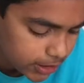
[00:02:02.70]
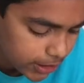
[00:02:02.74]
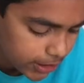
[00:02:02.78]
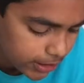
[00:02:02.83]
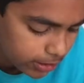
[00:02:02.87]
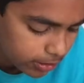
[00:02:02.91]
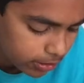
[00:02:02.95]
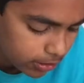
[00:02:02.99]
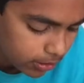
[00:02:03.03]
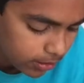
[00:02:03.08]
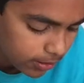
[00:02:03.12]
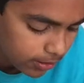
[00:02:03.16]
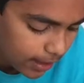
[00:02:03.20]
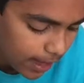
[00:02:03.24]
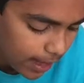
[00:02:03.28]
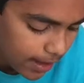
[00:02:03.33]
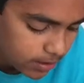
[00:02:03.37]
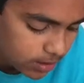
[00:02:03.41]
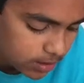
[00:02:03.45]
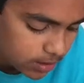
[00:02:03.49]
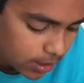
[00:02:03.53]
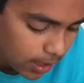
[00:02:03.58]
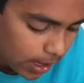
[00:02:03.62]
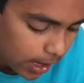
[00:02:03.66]
channel,
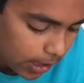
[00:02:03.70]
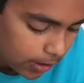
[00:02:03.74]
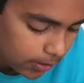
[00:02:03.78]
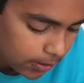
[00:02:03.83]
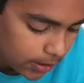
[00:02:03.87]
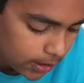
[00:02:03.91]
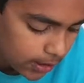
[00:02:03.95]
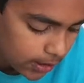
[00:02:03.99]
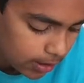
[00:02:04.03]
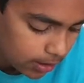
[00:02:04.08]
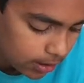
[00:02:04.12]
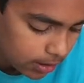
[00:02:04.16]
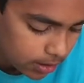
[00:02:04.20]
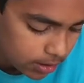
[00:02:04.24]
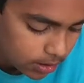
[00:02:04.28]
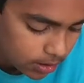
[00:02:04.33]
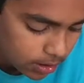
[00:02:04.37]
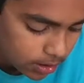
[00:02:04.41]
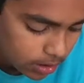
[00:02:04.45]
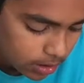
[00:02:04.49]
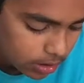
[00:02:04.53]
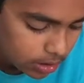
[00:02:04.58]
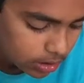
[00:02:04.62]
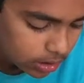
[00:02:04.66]
Glass Cow Inc.
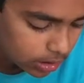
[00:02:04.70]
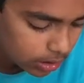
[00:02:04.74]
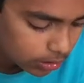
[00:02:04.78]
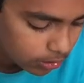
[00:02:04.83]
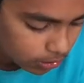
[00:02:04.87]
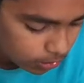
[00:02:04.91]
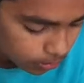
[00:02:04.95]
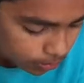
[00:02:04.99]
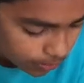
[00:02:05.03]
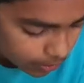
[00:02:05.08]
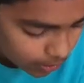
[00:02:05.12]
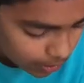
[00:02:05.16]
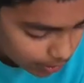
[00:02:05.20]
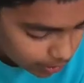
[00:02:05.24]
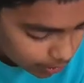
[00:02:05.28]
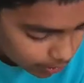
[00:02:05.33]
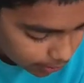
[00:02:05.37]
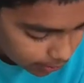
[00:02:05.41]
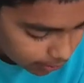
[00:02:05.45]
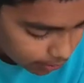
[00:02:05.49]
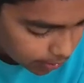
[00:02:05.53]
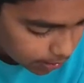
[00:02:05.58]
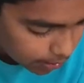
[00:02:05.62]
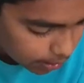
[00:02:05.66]
There will be a
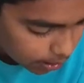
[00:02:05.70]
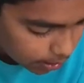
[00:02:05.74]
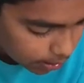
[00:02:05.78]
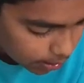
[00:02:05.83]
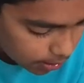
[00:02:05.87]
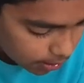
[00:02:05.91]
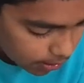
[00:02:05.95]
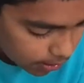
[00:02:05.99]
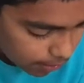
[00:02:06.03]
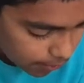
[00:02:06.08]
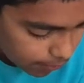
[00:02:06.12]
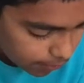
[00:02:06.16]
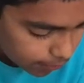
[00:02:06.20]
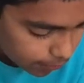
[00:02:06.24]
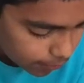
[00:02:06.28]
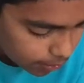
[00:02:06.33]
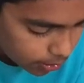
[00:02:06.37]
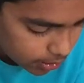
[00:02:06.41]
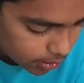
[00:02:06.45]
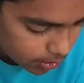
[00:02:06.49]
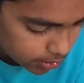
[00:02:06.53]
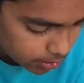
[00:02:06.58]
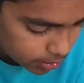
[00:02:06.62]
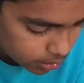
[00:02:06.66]
link
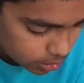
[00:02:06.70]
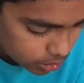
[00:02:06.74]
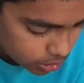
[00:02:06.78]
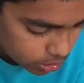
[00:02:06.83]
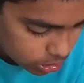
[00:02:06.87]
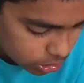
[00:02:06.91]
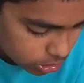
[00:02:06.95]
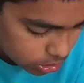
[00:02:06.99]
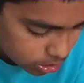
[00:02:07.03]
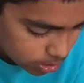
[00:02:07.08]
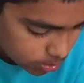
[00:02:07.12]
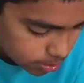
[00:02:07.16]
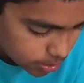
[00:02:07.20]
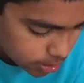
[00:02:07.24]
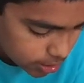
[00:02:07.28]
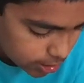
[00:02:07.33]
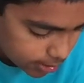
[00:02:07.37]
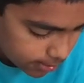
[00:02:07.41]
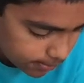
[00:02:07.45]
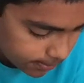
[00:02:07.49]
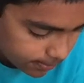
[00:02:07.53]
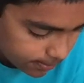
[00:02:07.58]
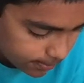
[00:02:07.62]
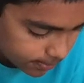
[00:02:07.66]
for it in the
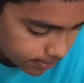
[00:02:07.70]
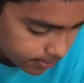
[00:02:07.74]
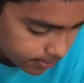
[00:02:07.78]
description.